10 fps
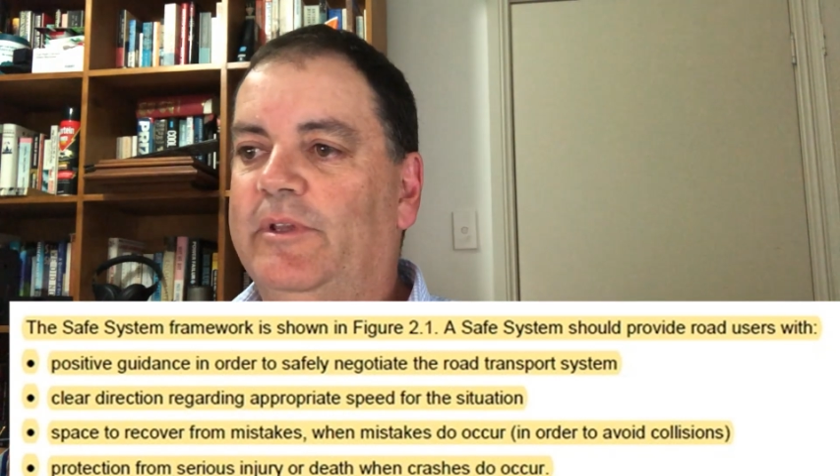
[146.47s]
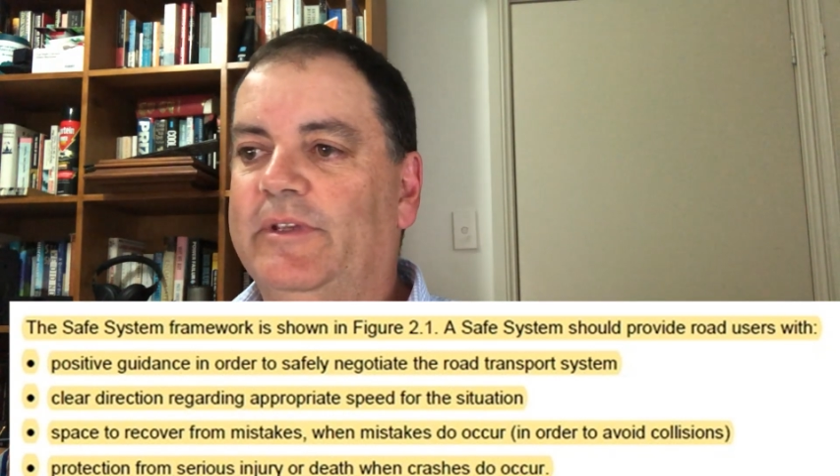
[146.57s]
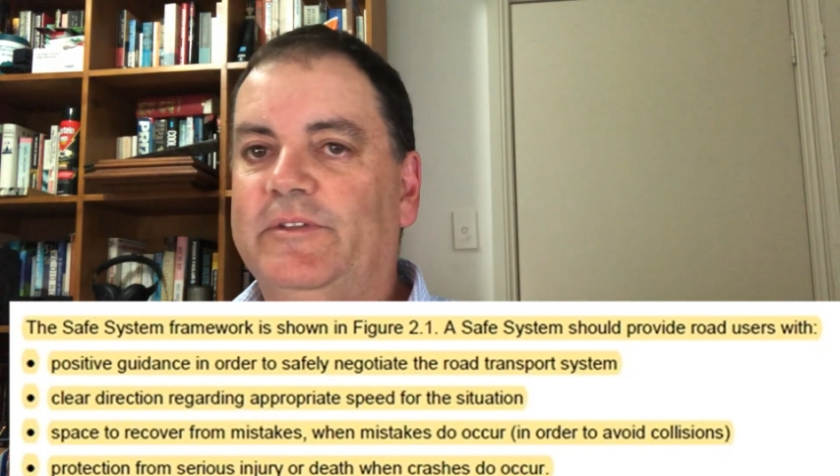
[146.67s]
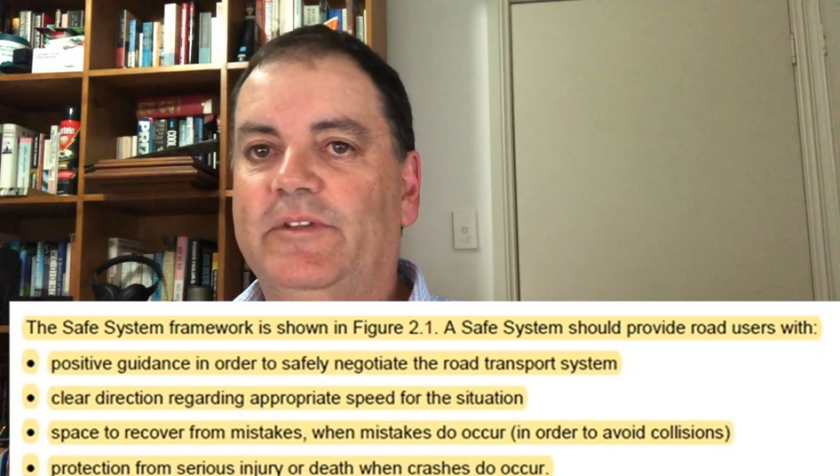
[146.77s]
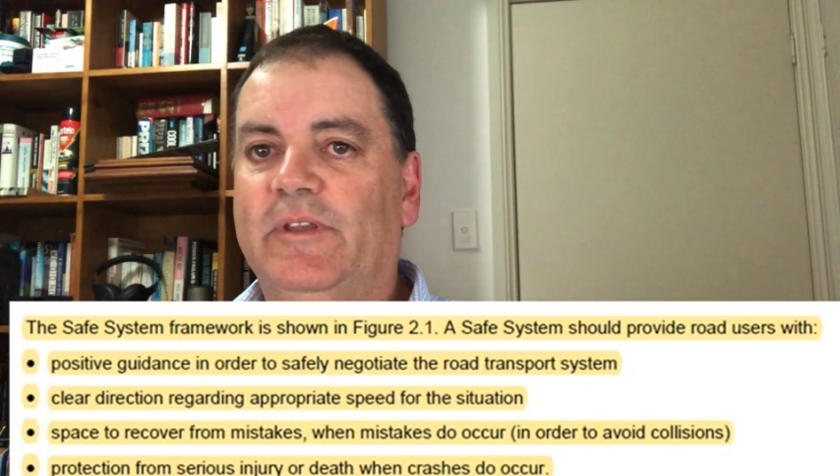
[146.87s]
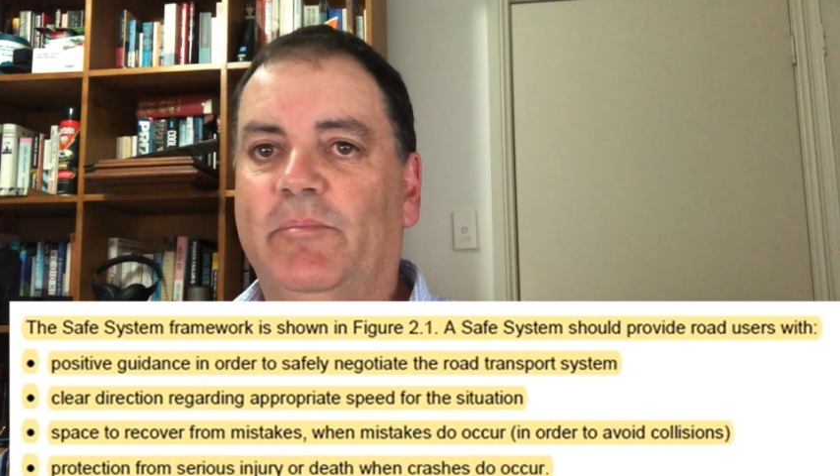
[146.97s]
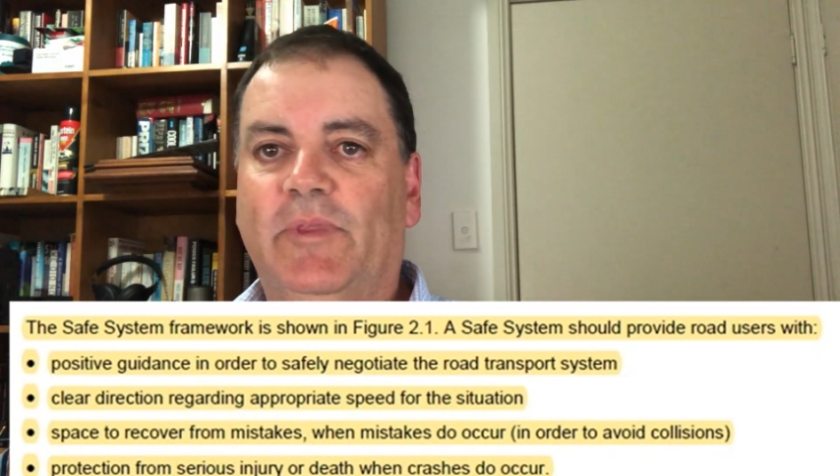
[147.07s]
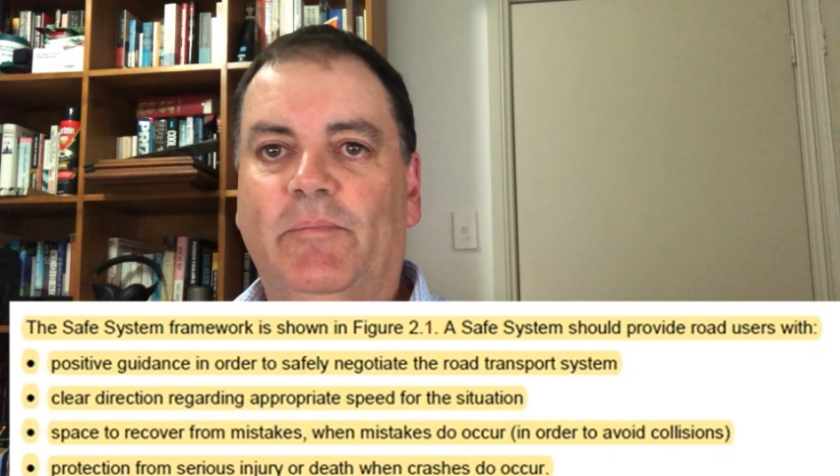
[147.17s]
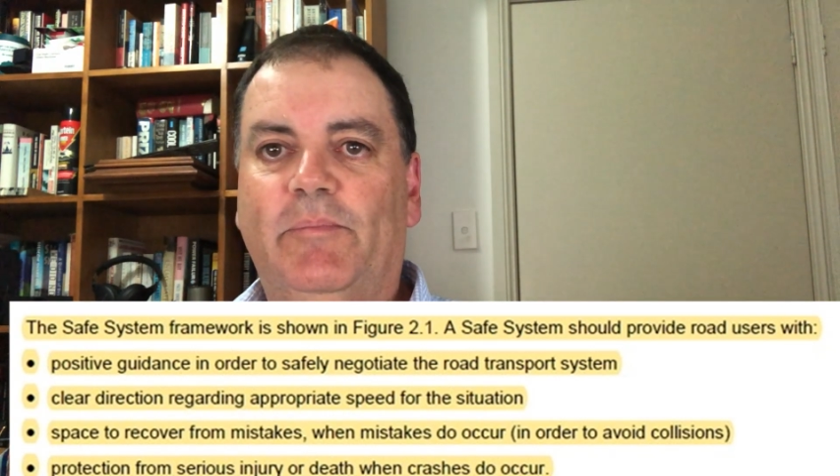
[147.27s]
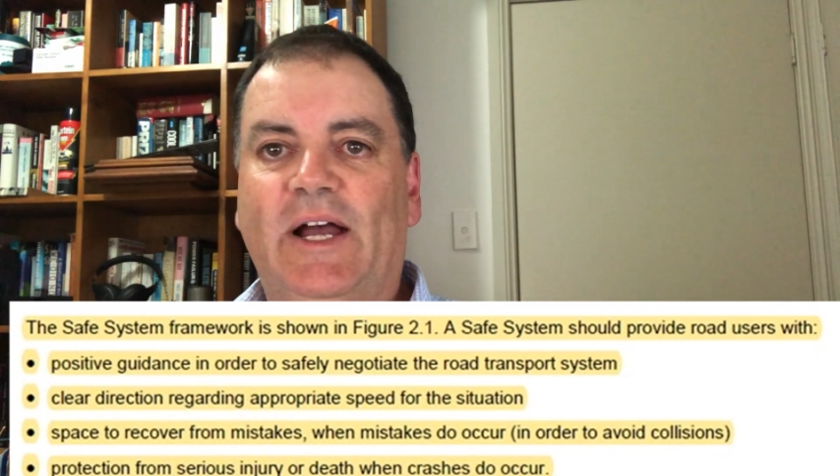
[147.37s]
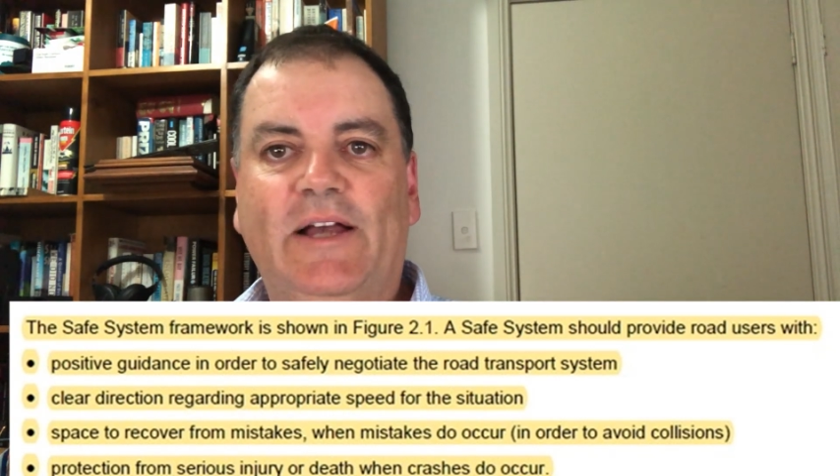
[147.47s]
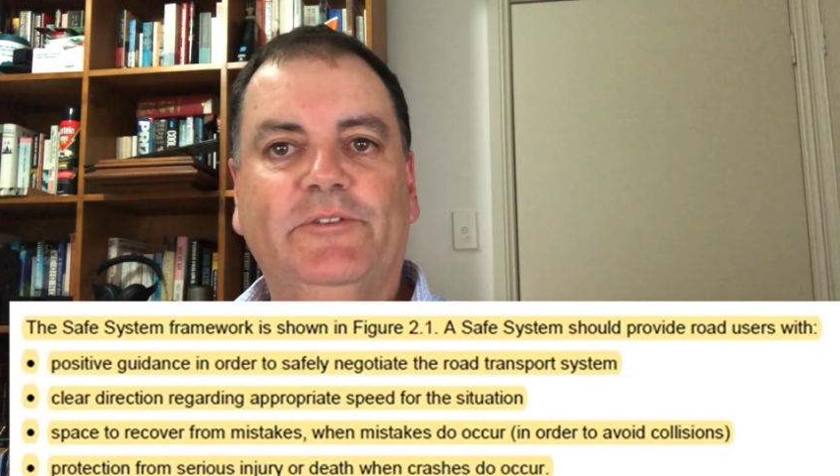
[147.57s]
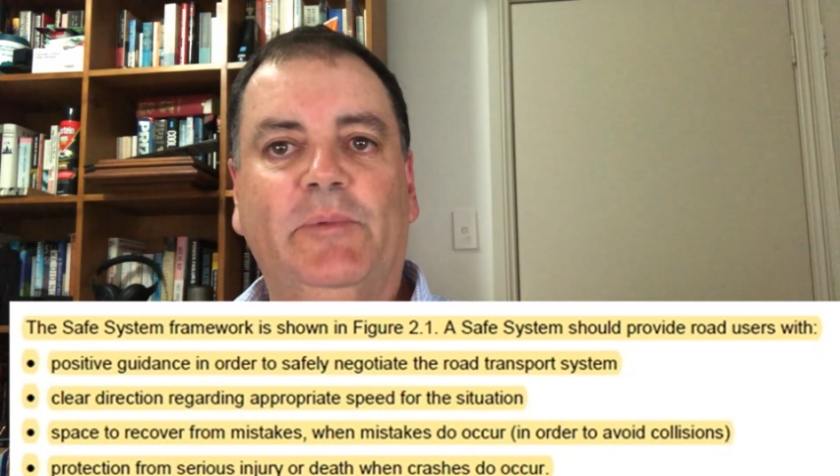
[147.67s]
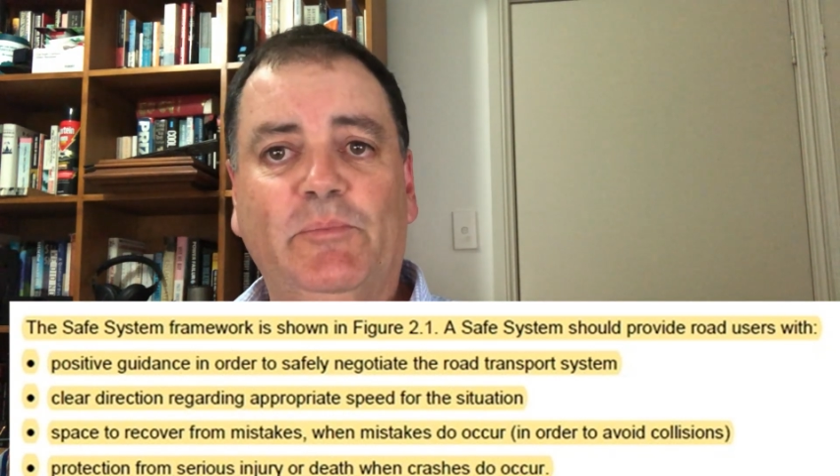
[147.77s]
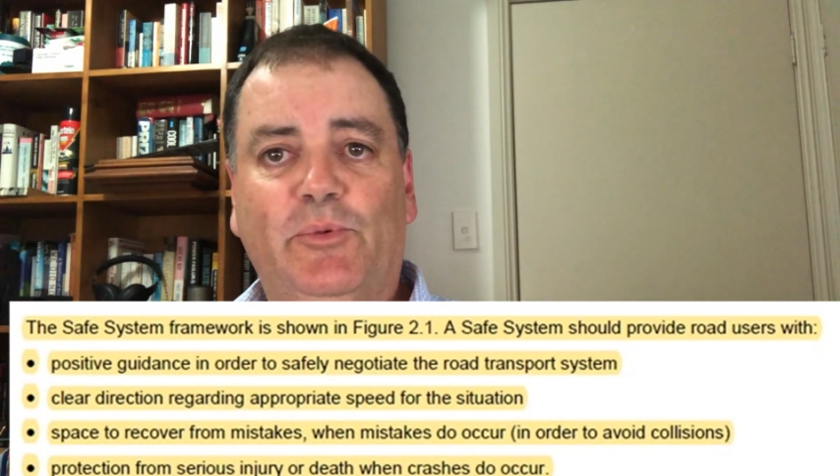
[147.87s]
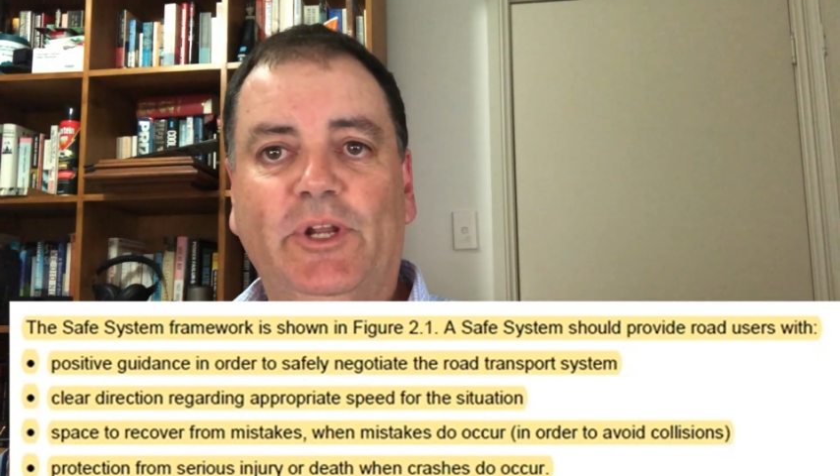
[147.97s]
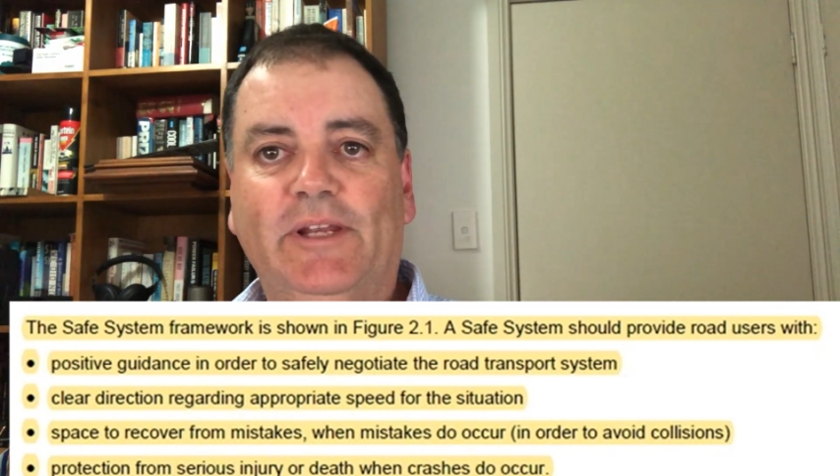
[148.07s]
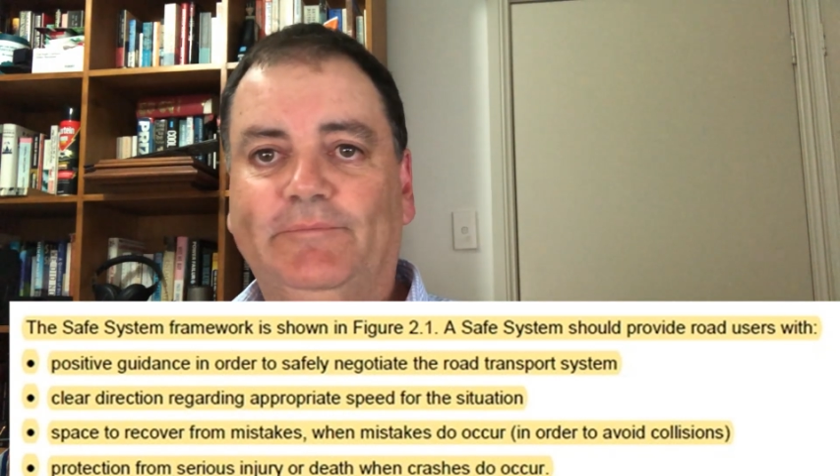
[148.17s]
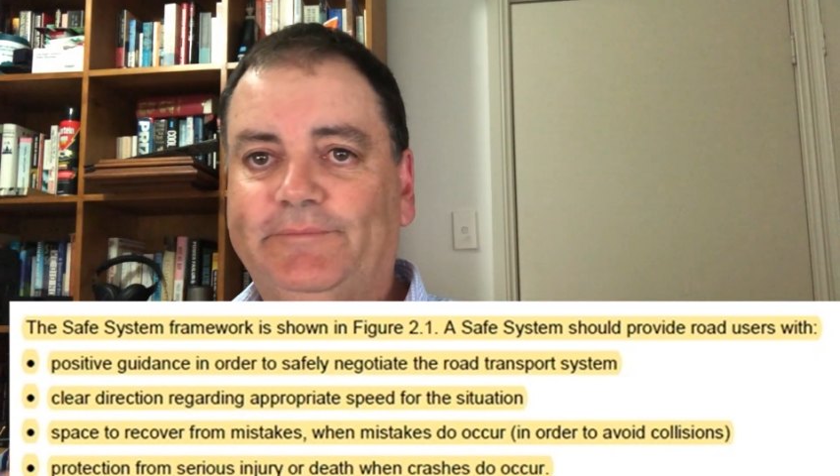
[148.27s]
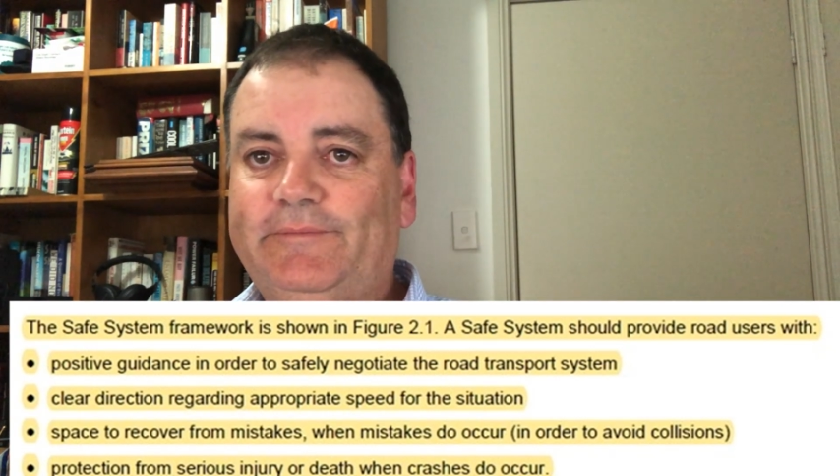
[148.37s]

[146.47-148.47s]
The paths have been put in